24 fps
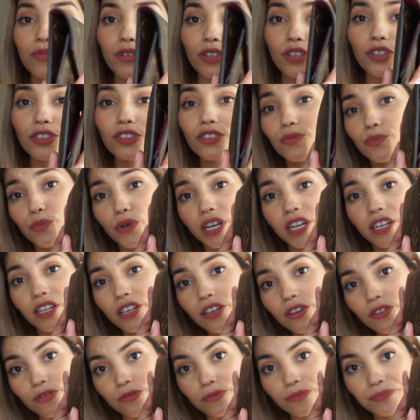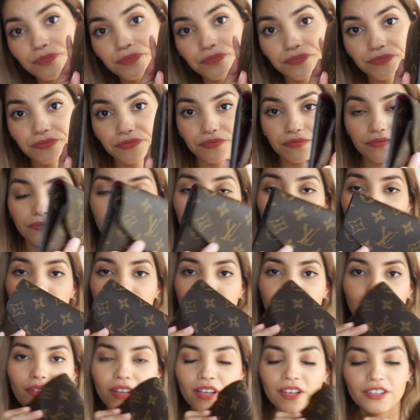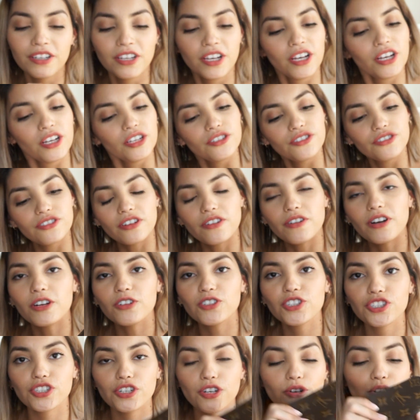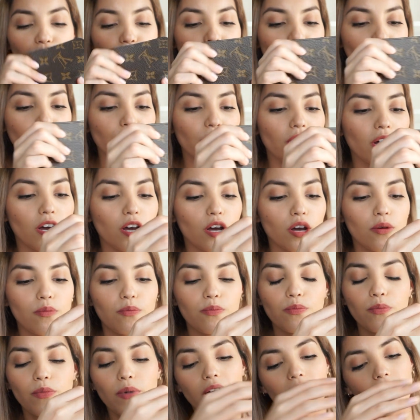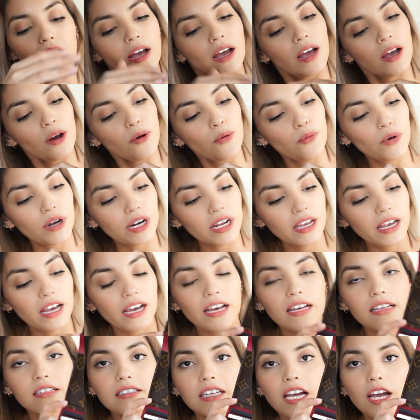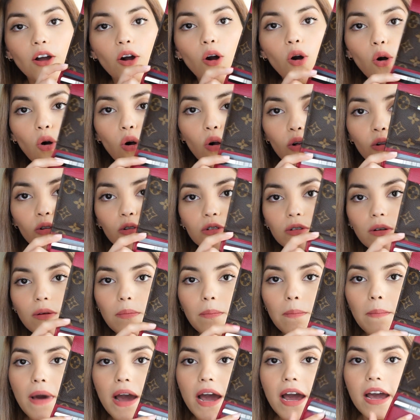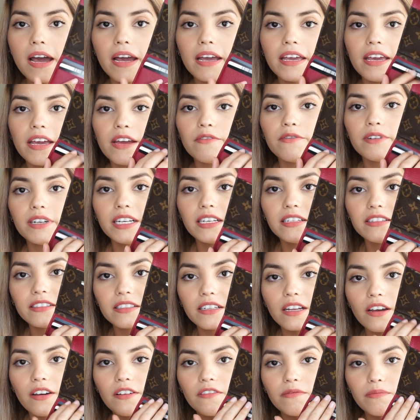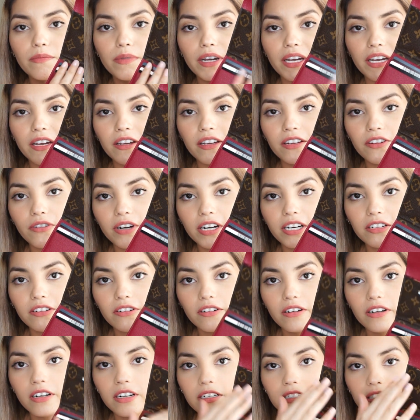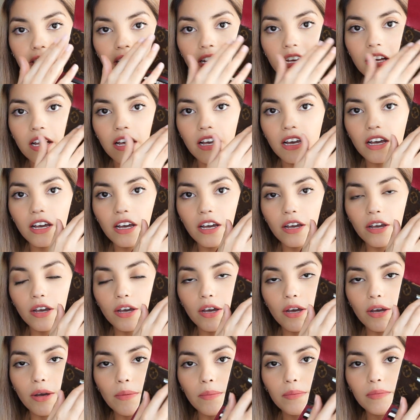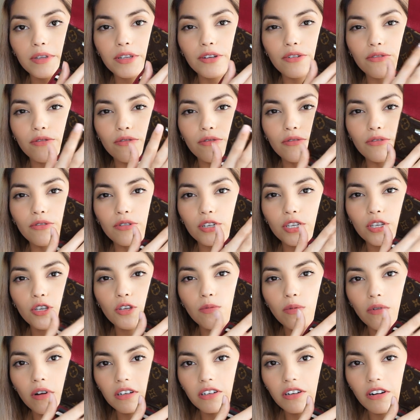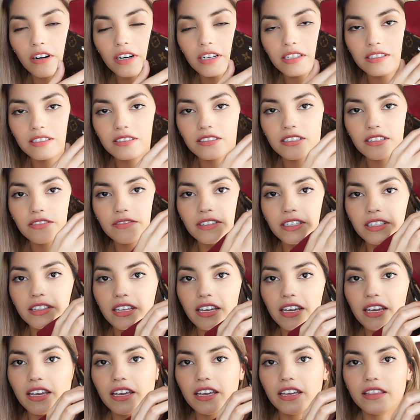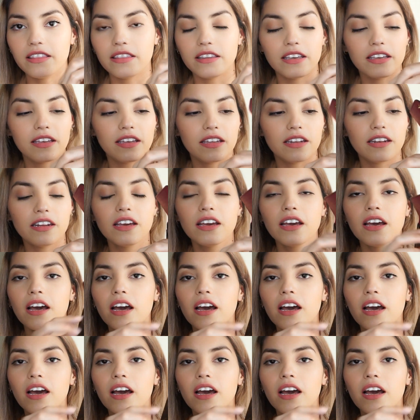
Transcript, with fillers: looks brand new. So I'll show you um, what it has. I hold my everyday stuff, my credit cards, um, little coupon cards and stuff like that, and then